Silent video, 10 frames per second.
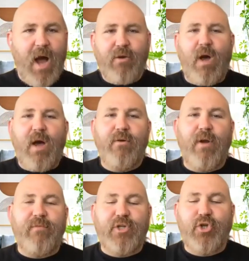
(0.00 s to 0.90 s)
I don't, I don't
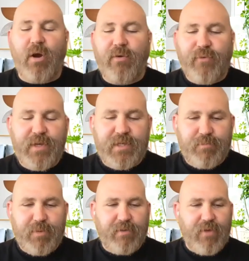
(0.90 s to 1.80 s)
have a chart for this,
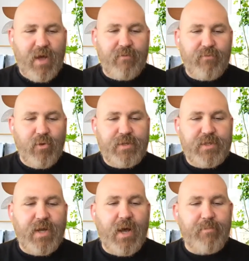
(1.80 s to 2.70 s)
but I've, I've
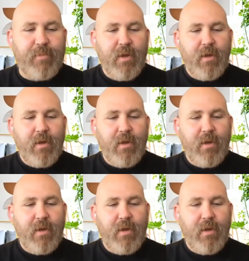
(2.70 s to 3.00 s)
looked it up.